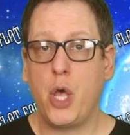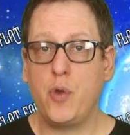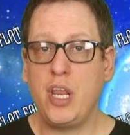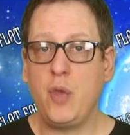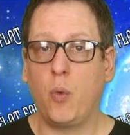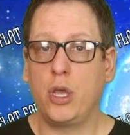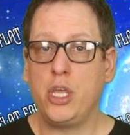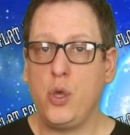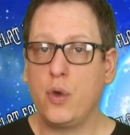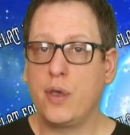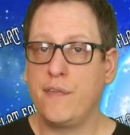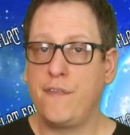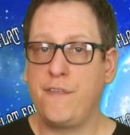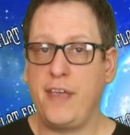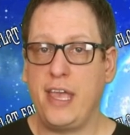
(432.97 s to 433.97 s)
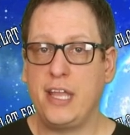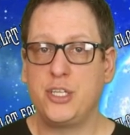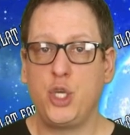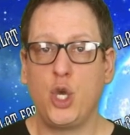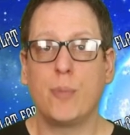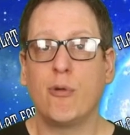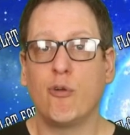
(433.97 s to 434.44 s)
Only what you can fit
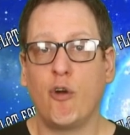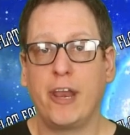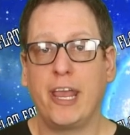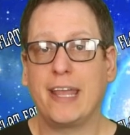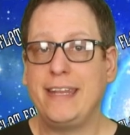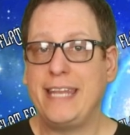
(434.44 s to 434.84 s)
into your moronic